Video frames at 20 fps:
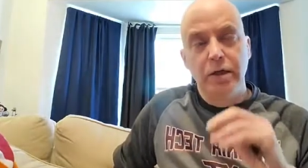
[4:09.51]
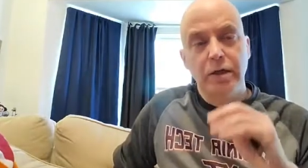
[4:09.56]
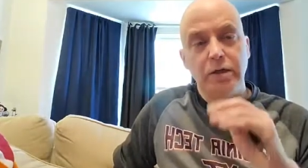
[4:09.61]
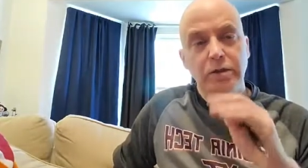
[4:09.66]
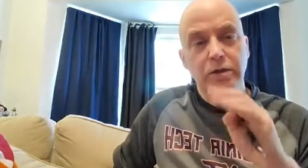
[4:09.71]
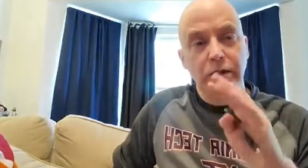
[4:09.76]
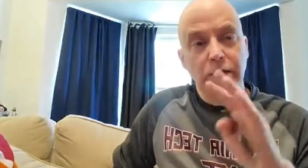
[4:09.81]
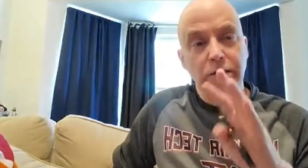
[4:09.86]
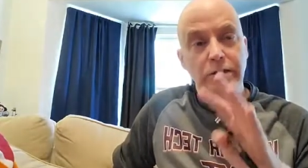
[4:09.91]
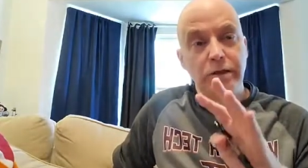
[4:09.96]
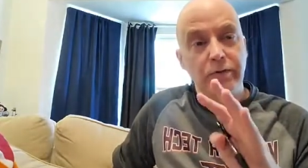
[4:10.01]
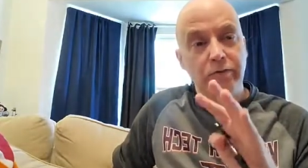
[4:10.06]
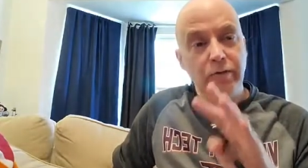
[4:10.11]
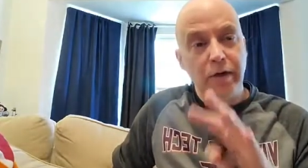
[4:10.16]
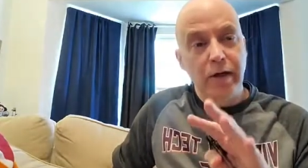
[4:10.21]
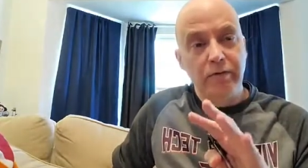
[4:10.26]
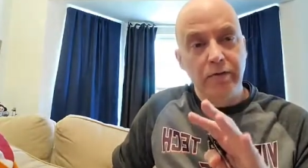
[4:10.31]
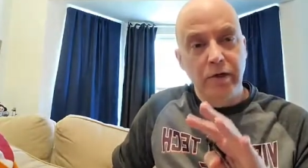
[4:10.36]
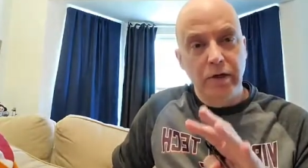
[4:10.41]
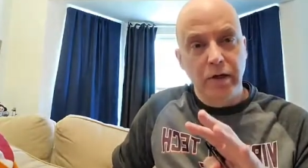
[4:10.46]
So let's say if we
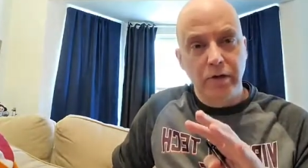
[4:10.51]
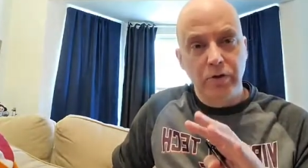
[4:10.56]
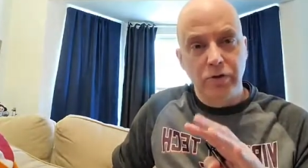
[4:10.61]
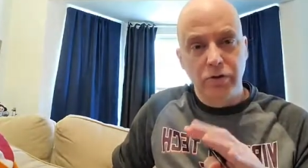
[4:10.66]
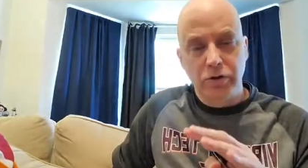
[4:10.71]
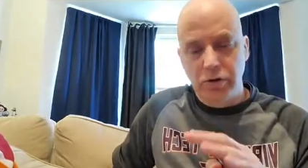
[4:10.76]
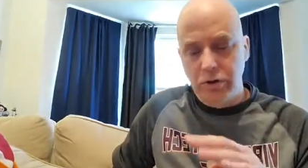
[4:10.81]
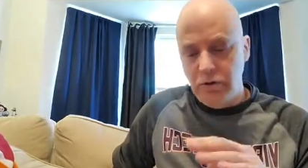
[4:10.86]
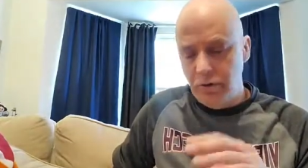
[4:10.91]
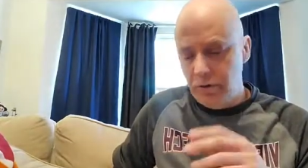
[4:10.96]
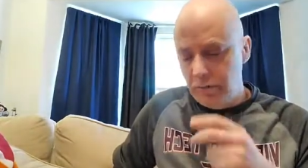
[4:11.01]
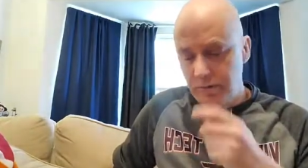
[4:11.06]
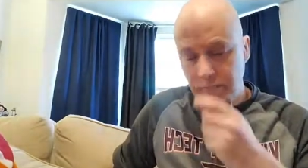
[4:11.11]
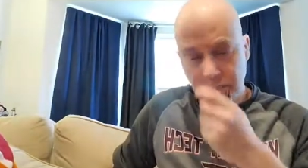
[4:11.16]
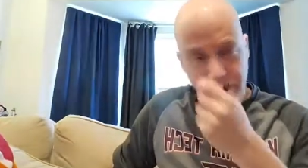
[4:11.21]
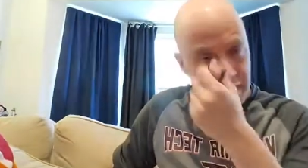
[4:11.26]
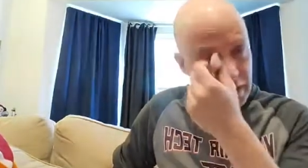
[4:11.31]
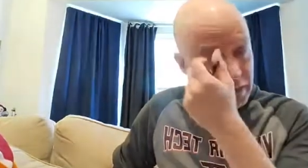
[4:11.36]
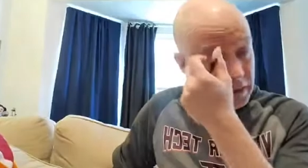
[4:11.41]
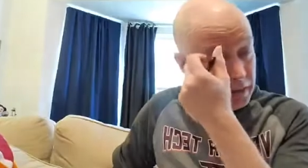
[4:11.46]
have a younger student,
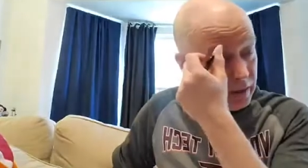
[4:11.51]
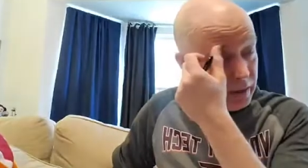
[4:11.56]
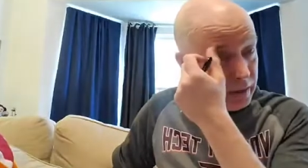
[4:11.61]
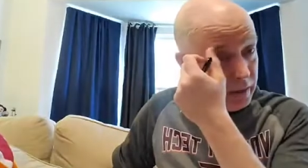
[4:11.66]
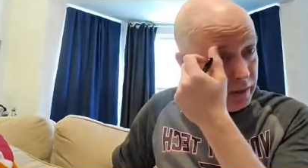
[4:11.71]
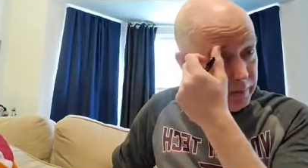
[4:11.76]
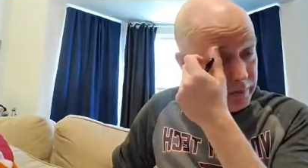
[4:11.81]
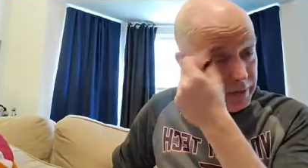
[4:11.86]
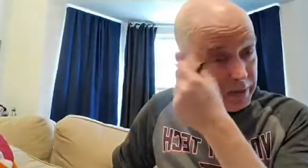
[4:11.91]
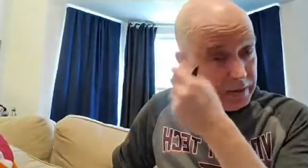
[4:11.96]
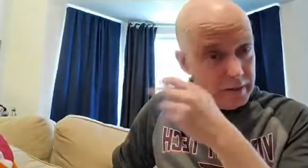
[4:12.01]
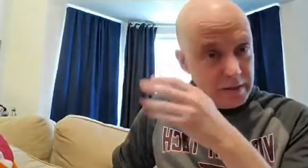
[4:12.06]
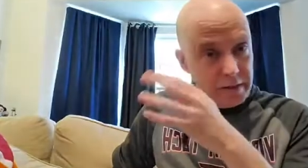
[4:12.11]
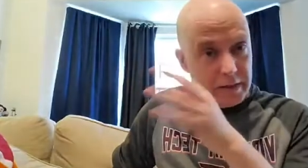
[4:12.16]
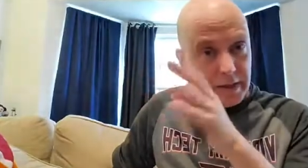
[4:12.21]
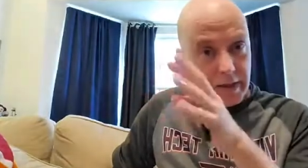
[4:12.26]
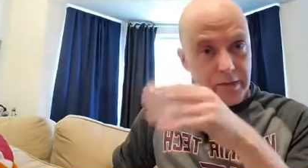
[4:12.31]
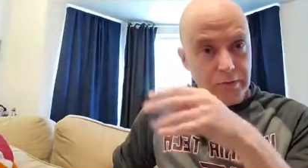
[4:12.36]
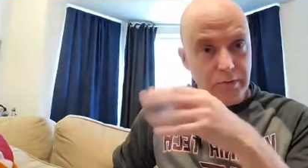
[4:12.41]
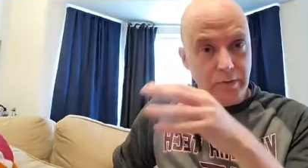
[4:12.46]
and in this
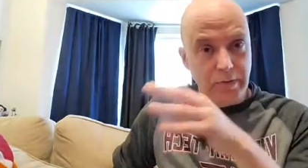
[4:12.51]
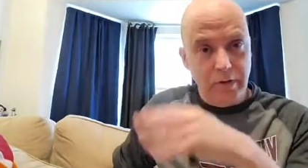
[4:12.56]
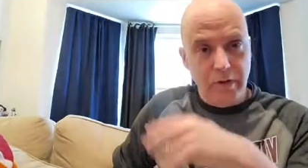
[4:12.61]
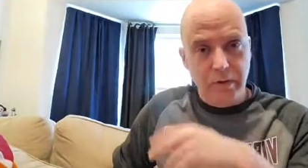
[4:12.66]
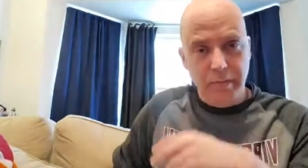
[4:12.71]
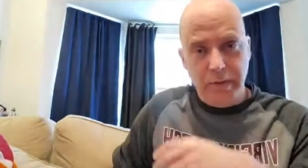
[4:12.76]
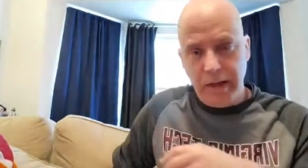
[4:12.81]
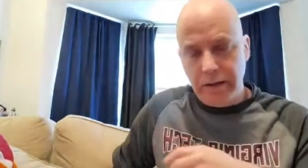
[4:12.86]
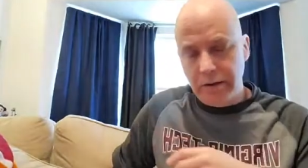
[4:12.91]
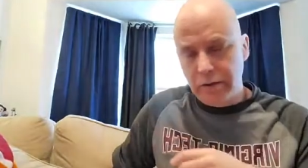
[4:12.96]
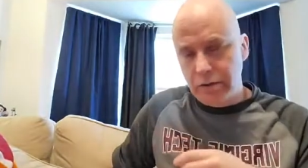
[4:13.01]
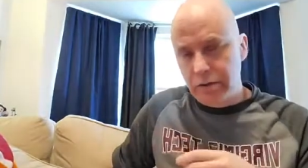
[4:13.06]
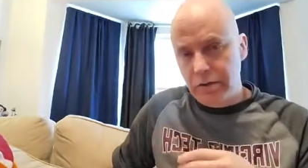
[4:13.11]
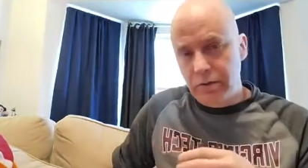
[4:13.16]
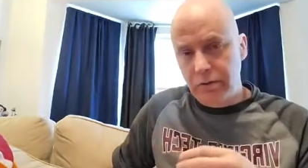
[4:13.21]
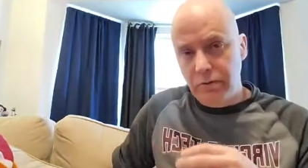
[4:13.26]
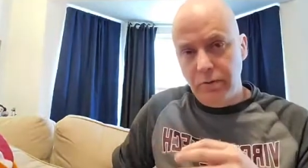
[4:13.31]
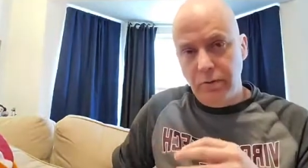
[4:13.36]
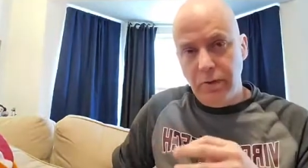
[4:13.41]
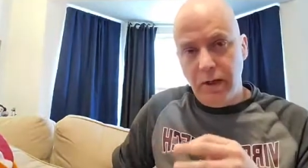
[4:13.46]
case, when we go back
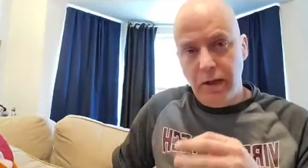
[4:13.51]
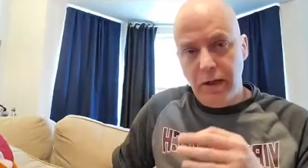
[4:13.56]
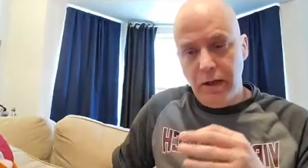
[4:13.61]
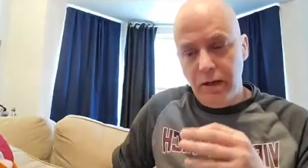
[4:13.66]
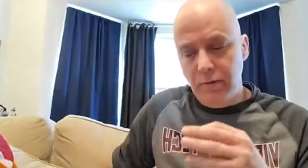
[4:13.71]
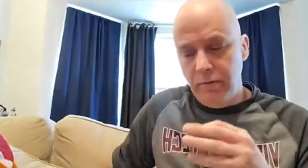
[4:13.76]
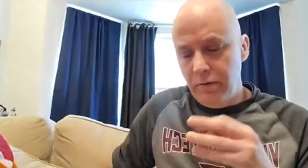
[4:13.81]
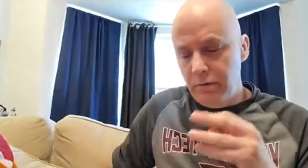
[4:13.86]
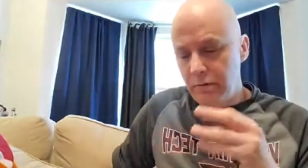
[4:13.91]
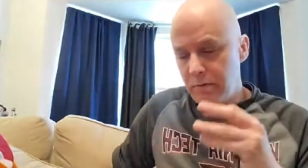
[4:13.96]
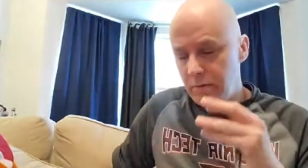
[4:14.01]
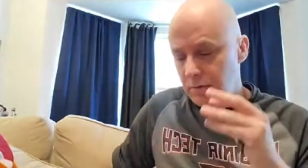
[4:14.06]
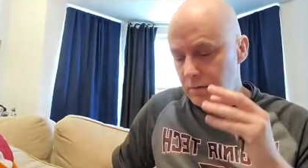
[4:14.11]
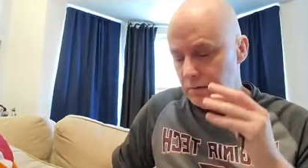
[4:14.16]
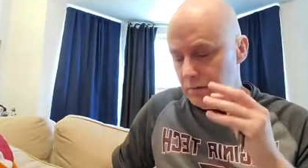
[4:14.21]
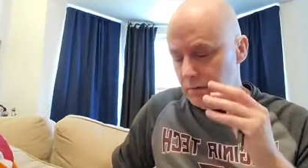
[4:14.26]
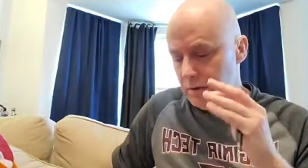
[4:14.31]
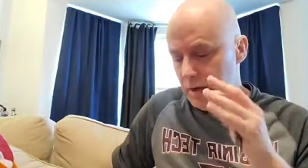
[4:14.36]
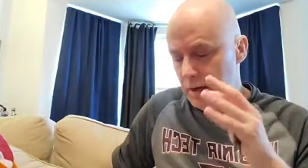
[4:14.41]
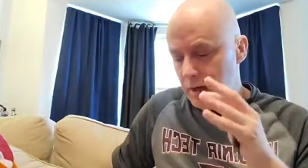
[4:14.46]
to
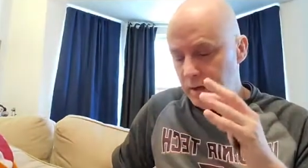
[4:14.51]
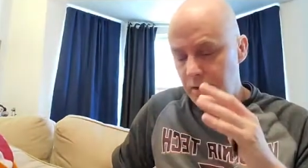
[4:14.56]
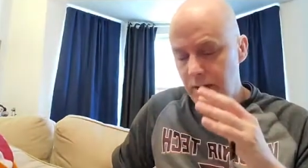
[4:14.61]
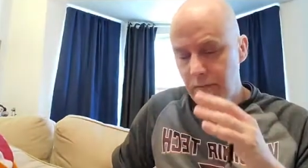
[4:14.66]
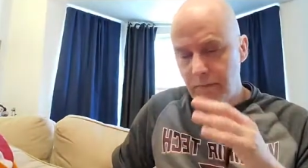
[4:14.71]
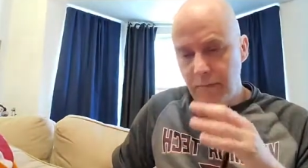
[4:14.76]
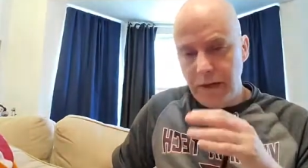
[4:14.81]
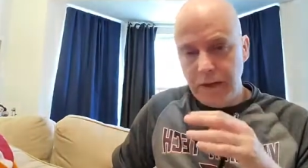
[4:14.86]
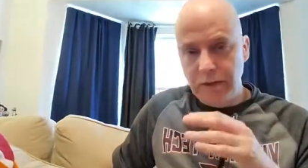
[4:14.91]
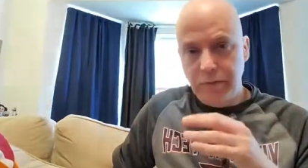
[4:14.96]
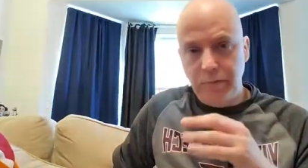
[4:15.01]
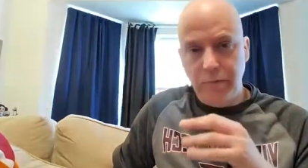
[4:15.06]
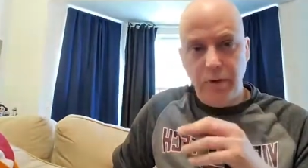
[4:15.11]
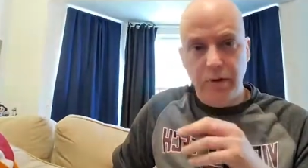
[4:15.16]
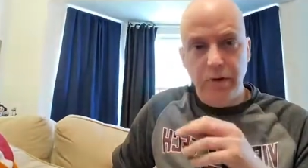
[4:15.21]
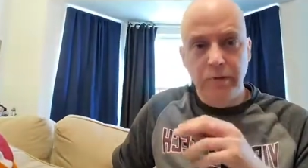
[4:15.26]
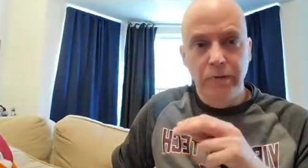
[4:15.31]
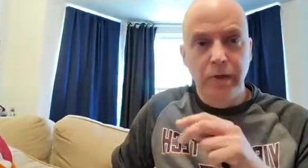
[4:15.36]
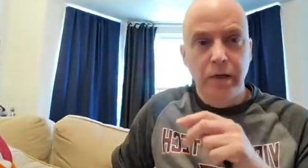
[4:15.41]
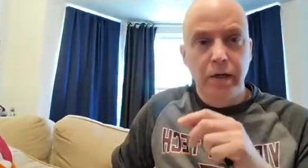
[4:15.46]
the idea of
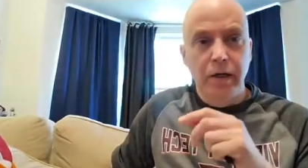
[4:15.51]
baseball,